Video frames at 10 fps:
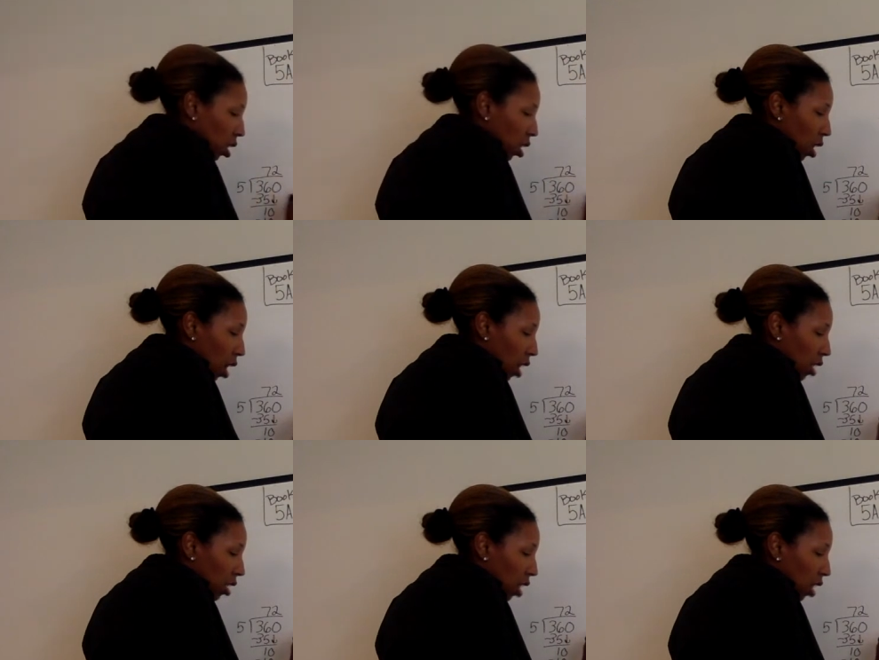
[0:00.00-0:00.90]

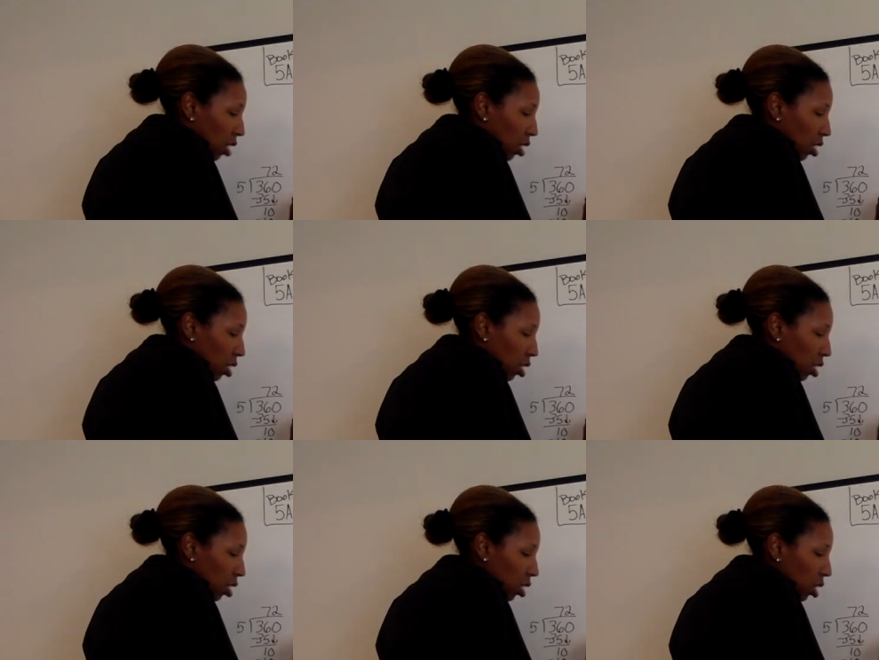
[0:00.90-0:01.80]
$9,
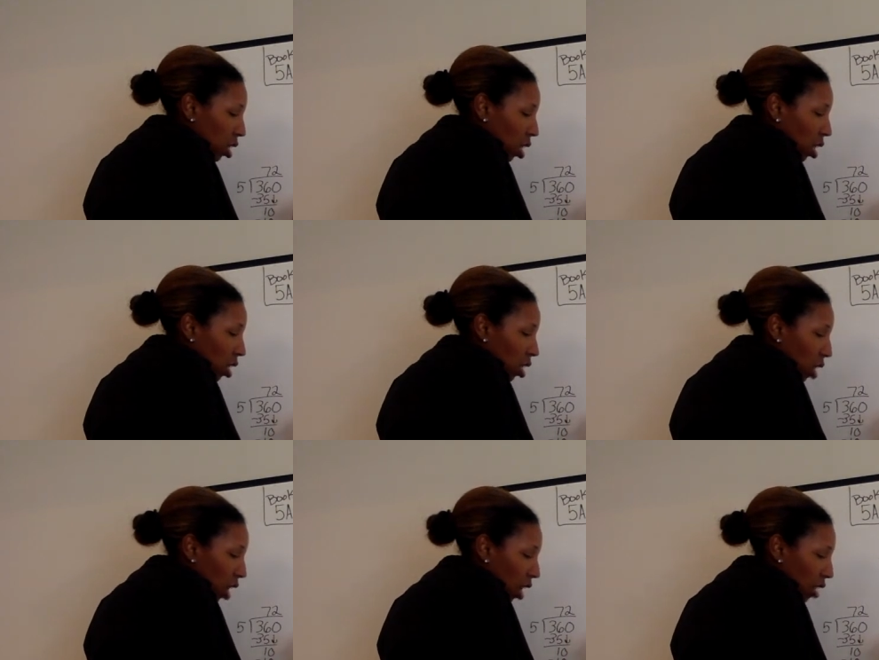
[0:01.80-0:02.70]

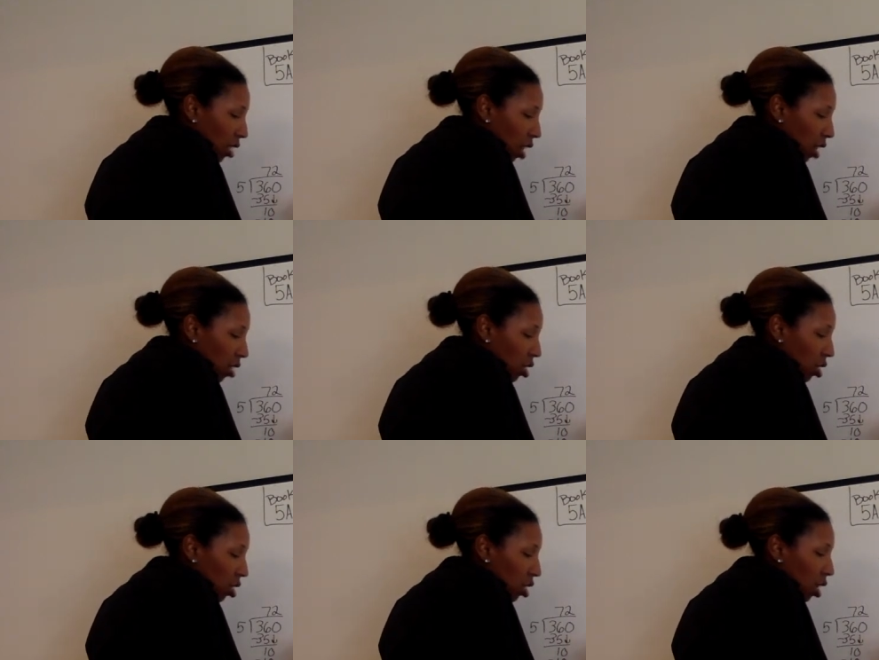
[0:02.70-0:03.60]

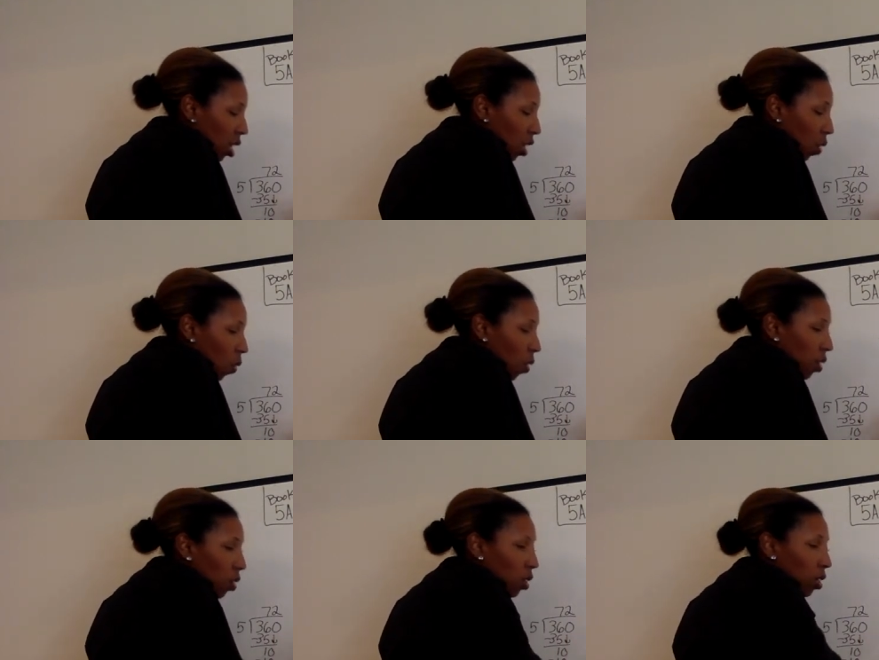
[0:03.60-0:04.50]
$9, on
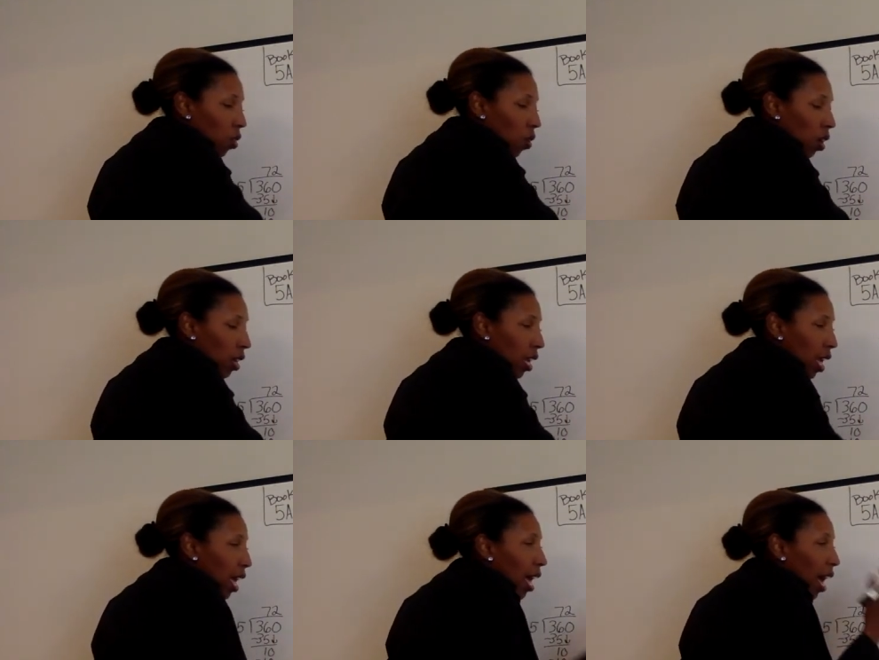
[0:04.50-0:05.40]
and on and on.
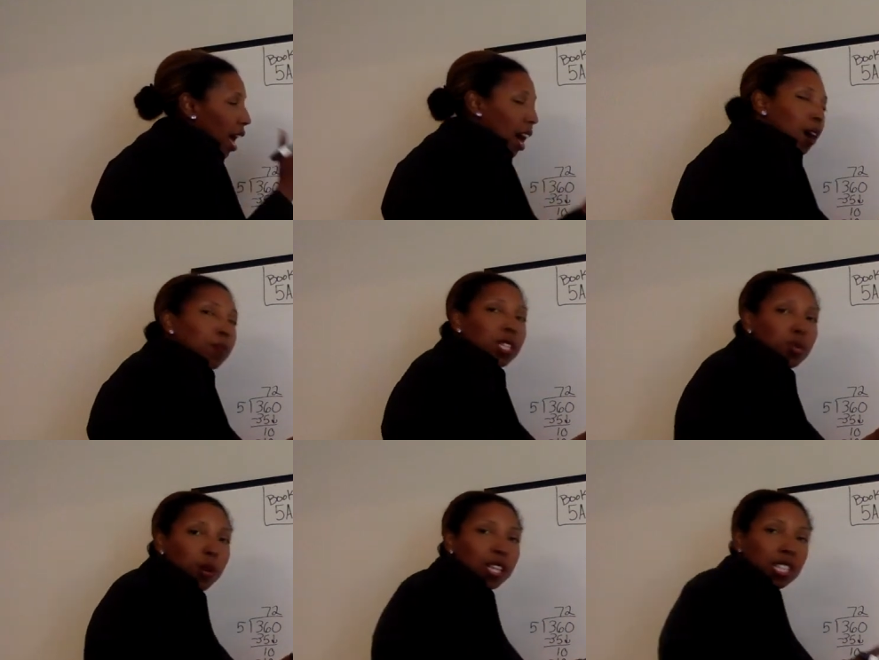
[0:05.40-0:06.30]
How
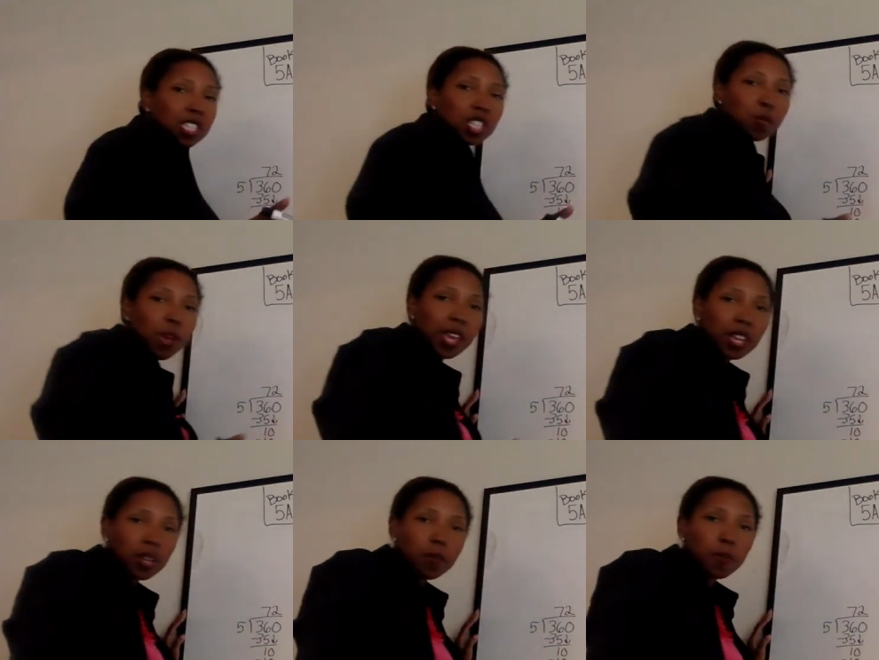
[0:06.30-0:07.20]
much money did she make?